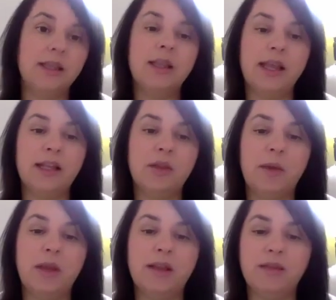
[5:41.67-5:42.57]
that
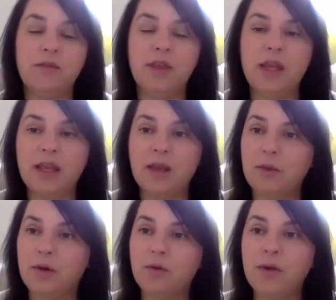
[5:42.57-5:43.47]
space of thinking
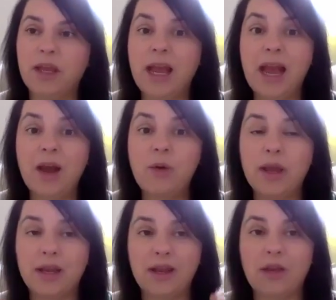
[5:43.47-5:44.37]
about, okay, how
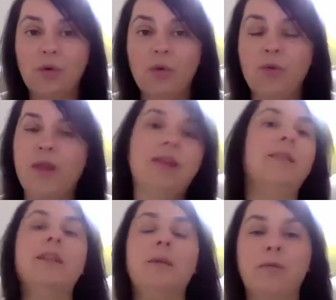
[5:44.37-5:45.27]
can I go that
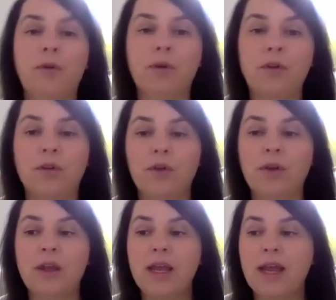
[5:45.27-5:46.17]
step further?
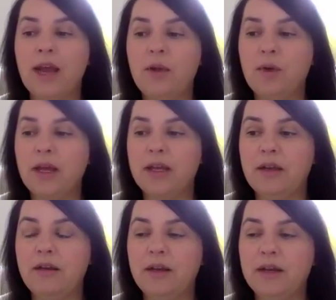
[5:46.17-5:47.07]
How can
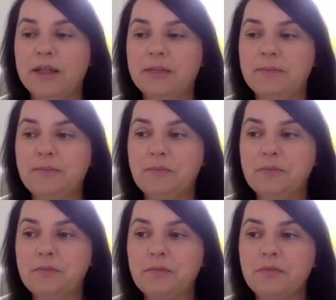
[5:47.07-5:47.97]
I
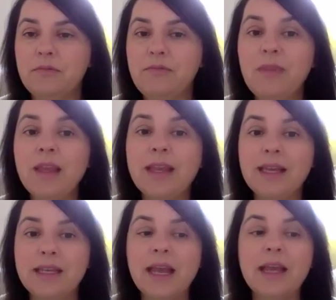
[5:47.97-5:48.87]

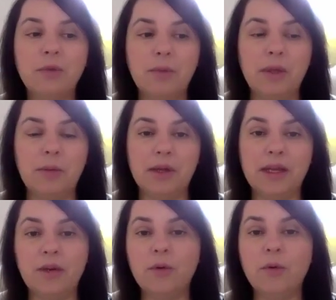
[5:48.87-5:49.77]
connect with people
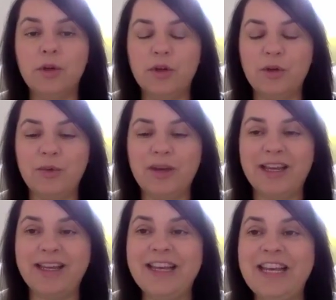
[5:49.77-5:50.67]
in a whole new
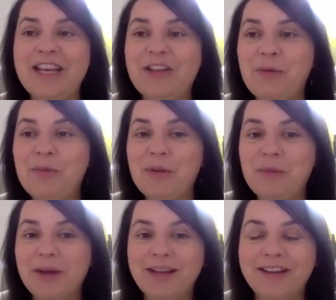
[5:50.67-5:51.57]
way? So one of
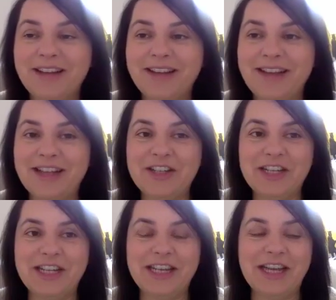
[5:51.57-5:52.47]
my clients,
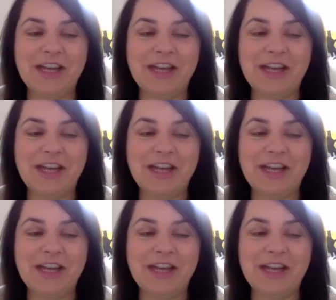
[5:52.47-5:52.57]
actually,